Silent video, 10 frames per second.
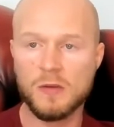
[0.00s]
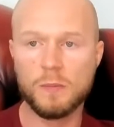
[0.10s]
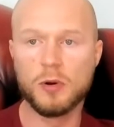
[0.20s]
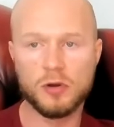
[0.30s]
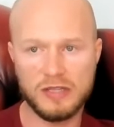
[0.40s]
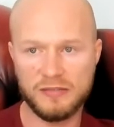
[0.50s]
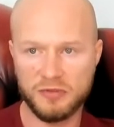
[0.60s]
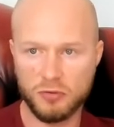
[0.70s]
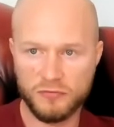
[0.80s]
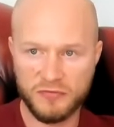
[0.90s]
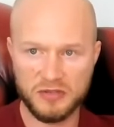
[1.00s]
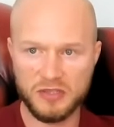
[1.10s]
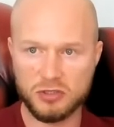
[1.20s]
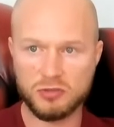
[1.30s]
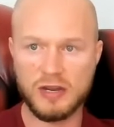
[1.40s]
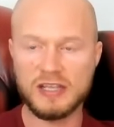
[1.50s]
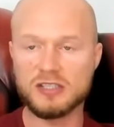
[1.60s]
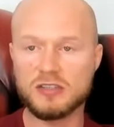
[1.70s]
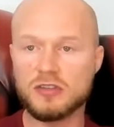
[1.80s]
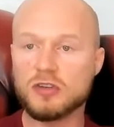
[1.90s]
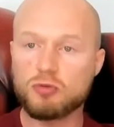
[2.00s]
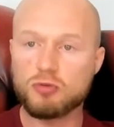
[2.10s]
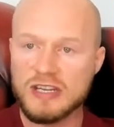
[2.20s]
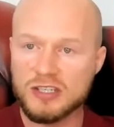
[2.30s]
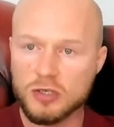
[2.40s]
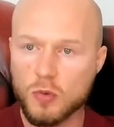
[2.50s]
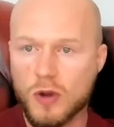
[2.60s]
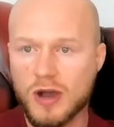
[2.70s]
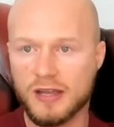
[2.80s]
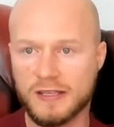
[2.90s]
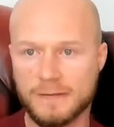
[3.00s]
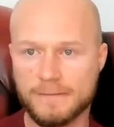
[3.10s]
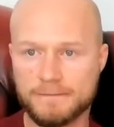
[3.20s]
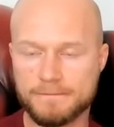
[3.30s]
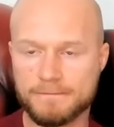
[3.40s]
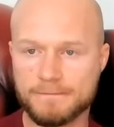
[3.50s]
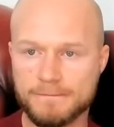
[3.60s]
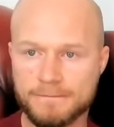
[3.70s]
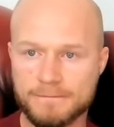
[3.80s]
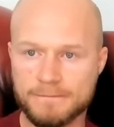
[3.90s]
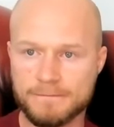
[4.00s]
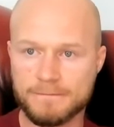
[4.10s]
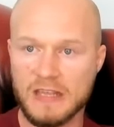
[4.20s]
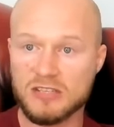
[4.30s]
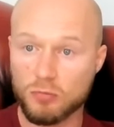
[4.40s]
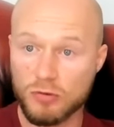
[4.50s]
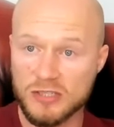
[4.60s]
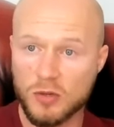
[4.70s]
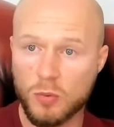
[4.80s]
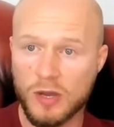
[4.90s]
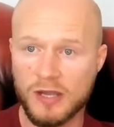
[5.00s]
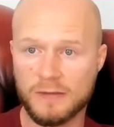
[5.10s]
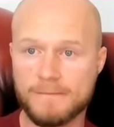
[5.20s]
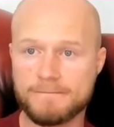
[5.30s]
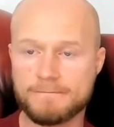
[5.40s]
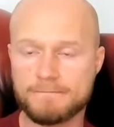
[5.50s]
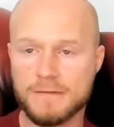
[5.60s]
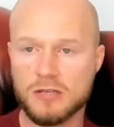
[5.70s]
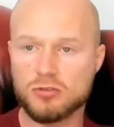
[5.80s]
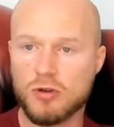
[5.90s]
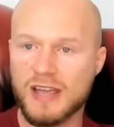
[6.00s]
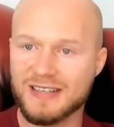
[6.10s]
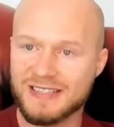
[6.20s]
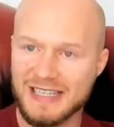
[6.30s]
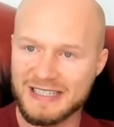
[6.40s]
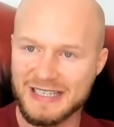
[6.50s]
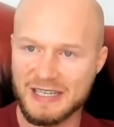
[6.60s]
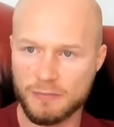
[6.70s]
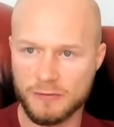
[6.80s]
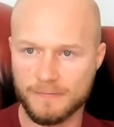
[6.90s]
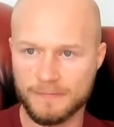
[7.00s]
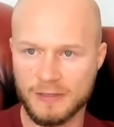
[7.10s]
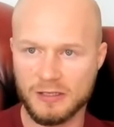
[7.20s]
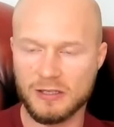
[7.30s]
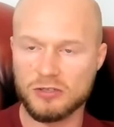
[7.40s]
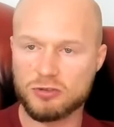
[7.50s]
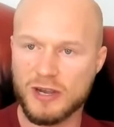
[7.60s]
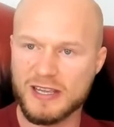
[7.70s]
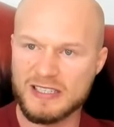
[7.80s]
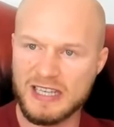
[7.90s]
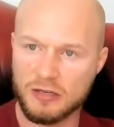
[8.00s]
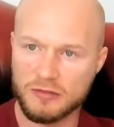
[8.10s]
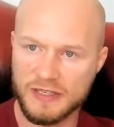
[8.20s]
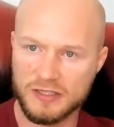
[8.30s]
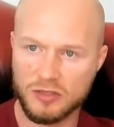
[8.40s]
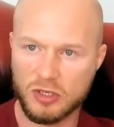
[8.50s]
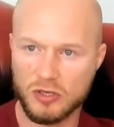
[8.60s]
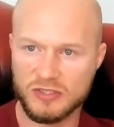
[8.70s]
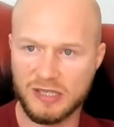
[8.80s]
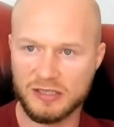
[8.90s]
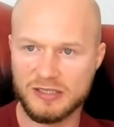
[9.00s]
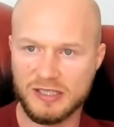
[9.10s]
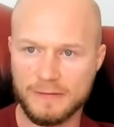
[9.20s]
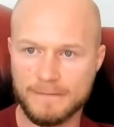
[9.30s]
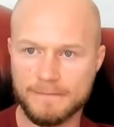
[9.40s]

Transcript: but if you're feeling stressed, there's a reason why. There's a reason why. Try and dig deep. Try and delve into the causality.